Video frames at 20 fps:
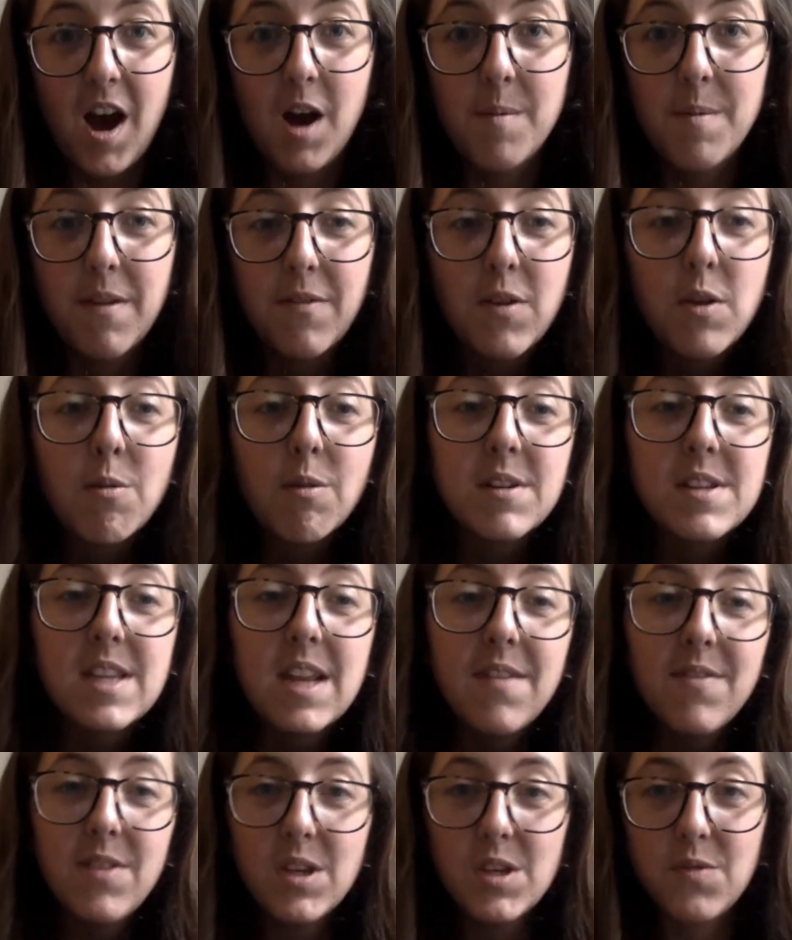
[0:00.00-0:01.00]
If you
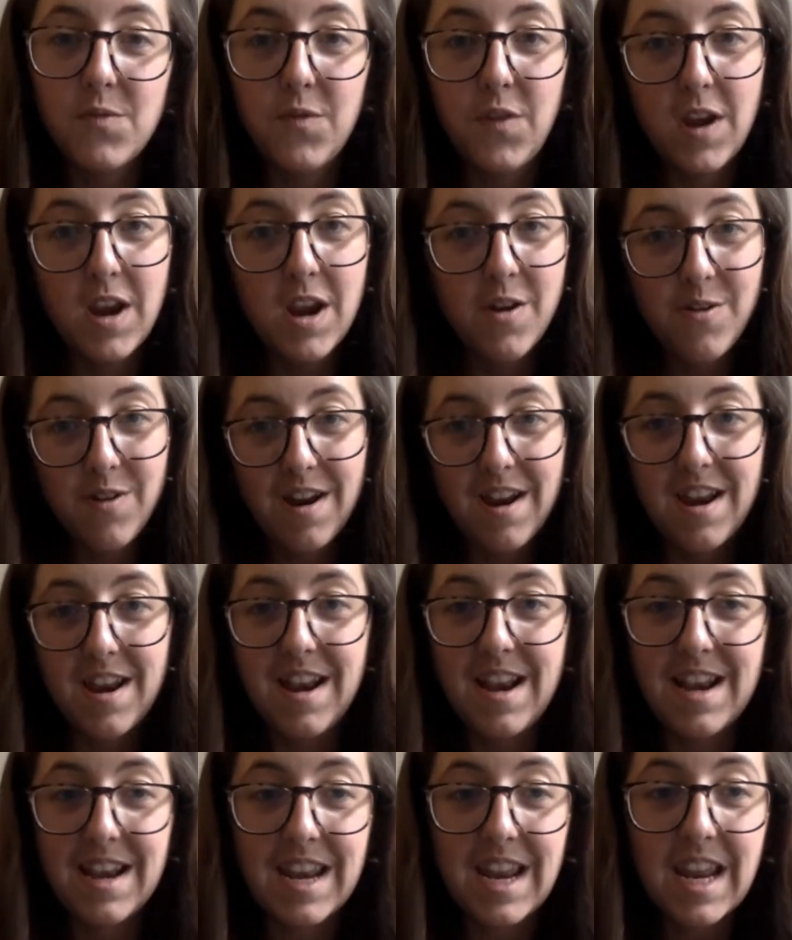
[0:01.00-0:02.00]
receive this video in
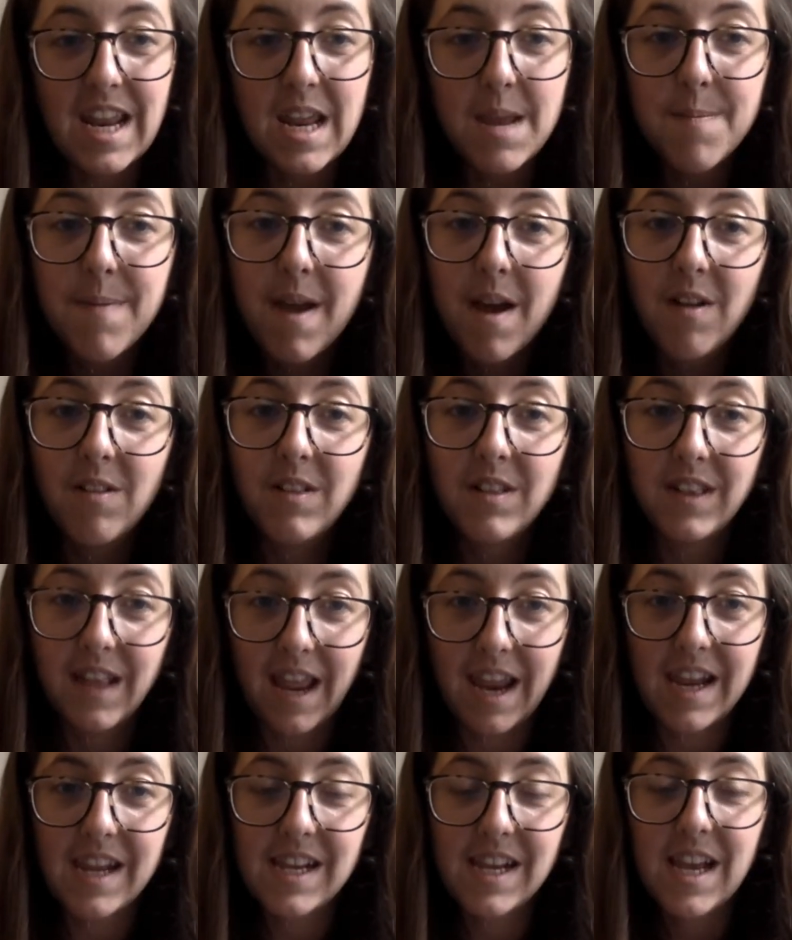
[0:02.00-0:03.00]
an email
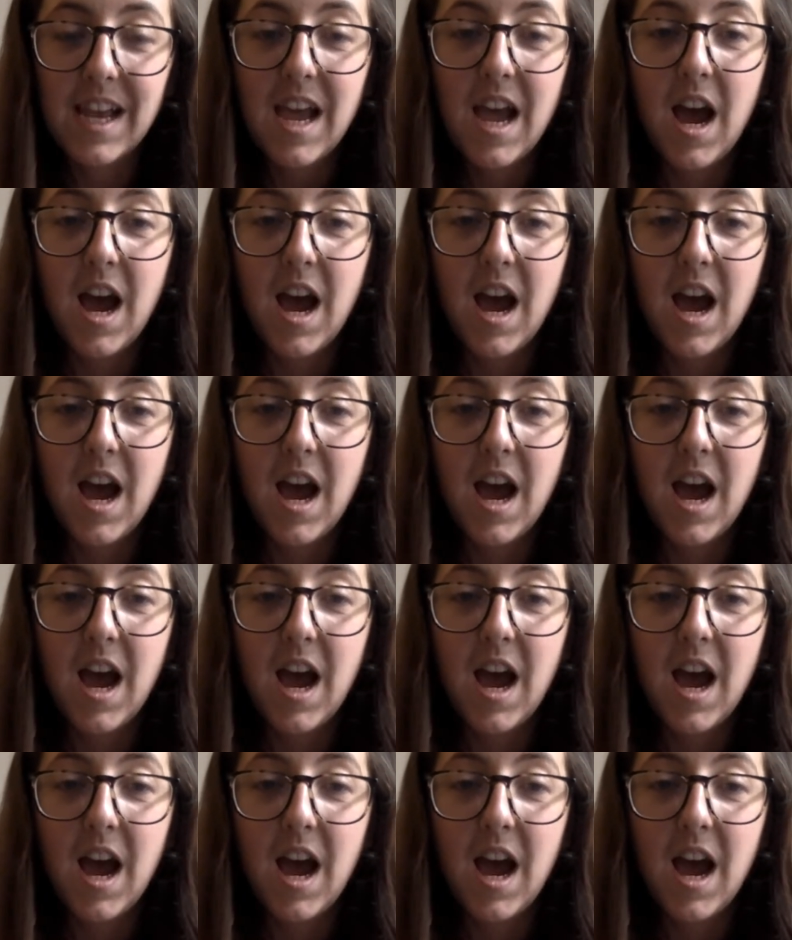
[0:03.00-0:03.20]
link,